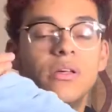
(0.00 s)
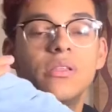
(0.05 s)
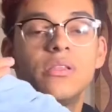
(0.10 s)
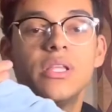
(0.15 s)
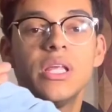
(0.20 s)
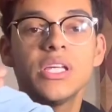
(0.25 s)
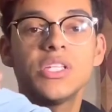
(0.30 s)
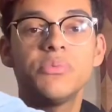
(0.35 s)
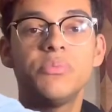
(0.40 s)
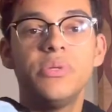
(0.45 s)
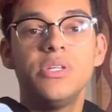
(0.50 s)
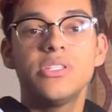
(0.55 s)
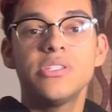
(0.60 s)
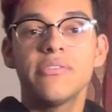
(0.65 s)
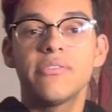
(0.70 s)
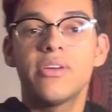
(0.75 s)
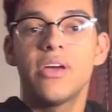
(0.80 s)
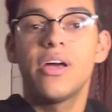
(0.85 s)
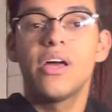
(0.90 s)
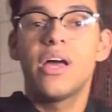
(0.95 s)
Next piece
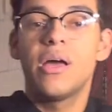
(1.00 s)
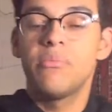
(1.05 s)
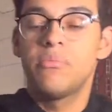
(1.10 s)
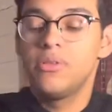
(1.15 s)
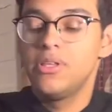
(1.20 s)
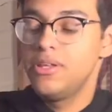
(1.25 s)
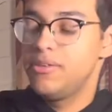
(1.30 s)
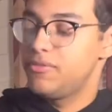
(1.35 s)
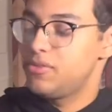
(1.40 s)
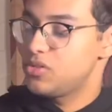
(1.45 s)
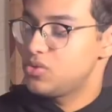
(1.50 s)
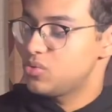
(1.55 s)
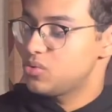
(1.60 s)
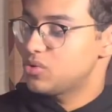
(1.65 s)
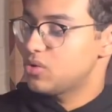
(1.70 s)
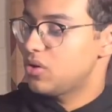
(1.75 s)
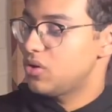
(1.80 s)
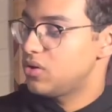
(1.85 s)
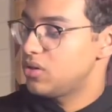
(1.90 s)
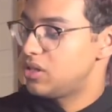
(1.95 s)
I've got, I believe this was
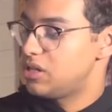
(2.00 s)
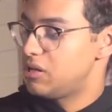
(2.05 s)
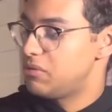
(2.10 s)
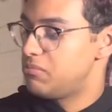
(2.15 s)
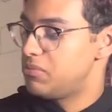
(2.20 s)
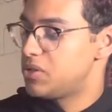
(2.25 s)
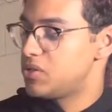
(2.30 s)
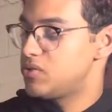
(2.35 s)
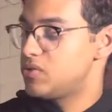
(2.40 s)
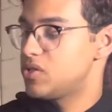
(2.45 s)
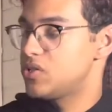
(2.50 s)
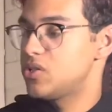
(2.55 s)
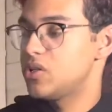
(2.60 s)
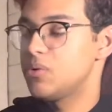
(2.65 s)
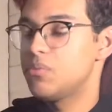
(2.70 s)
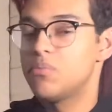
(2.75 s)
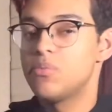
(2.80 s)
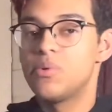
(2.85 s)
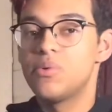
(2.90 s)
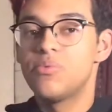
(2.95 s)
called the MSFTSrep
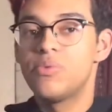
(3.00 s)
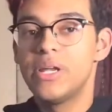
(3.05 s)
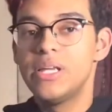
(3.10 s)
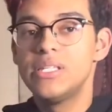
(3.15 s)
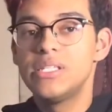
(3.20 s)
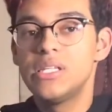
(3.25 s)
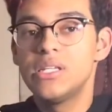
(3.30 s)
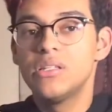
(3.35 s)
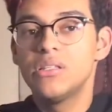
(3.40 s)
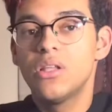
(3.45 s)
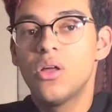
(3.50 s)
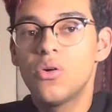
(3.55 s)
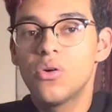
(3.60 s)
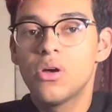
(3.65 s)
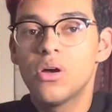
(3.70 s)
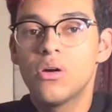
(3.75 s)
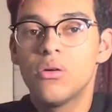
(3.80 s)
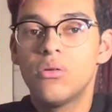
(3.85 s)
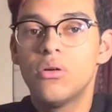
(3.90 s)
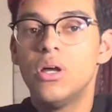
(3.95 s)
Racing
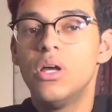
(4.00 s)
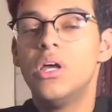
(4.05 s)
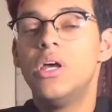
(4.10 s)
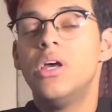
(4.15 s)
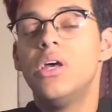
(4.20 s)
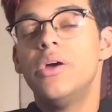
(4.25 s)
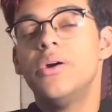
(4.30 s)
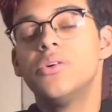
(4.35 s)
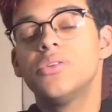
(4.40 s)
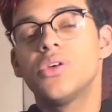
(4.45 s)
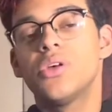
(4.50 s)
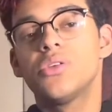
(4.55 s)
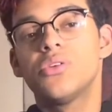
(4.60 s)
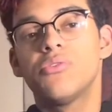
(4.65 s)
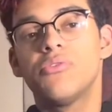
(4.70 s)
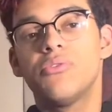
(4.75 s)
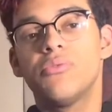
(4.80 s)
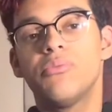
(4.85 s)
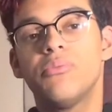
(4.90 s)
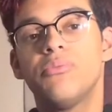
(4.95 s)
logo. It was also
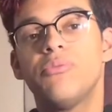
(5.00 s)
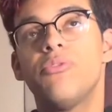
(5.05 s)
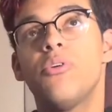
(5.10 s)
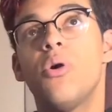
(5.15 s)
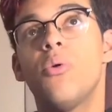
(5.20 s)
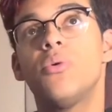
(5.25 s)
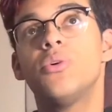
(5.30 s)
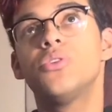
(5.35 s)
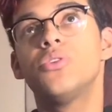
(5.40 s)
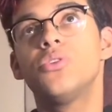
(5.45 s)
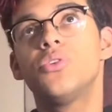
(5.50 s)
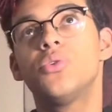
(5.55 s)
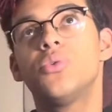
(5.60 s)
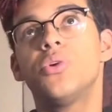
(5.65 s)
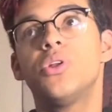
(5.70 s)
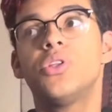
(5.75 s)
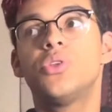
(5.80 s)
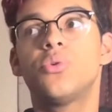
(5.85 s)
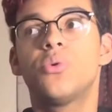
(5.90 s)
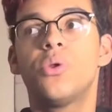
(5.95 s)
from Fall Winter
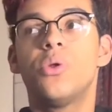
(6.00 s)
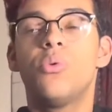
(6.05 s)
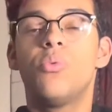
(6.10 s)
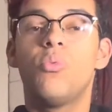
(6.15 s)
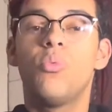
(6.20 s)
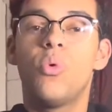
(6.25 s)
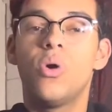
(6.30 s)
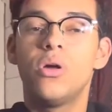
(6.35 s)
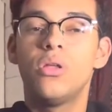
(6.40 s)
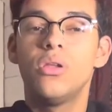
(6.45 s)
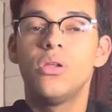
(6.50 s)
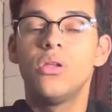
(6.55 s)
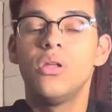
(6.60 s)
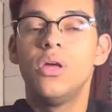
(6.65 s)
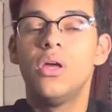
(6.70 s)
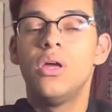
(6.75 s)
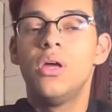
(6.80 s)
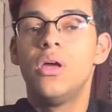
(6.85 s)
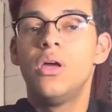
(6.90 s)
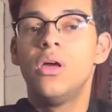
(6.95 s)
2021,
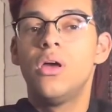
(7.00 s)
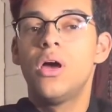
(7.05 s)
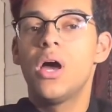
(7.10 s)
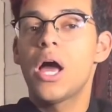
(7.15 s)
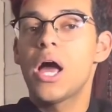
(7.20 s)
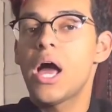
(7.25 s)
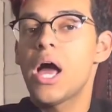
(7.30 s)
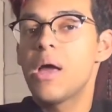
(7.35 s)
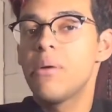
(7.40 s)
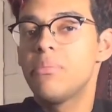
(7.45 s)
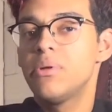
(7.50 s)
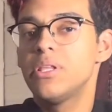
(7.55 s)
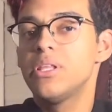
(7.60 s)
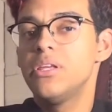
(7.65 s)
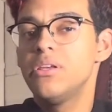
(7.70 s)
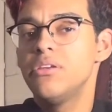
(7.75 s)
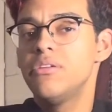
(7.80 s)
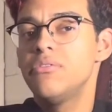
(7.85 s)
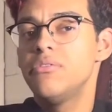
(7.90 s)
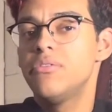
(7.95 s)
I
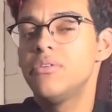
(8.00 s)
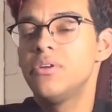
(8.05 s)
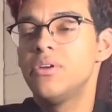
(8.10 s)
believe.